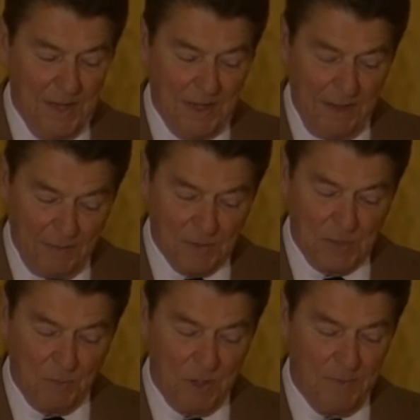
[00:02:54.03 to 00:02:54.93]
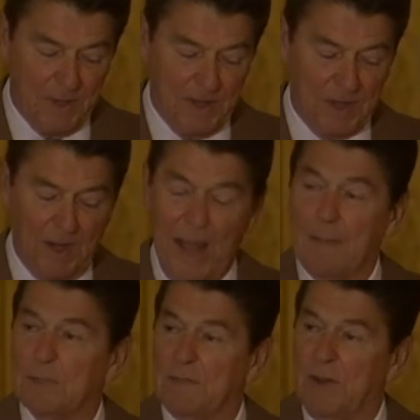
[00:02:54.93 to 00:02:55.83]
levels that would have meant the
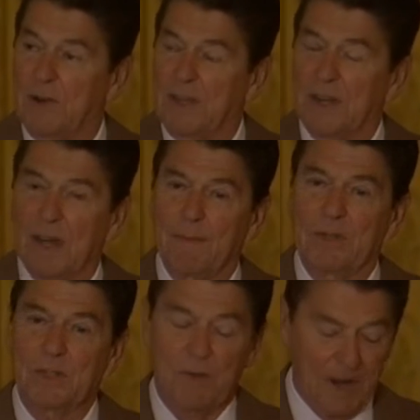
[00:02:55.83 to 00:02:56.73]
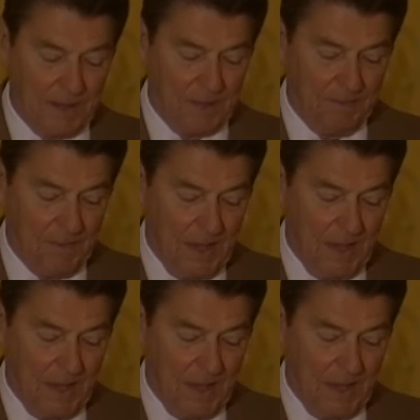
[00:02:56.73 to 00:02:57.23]
collapse of our economic strength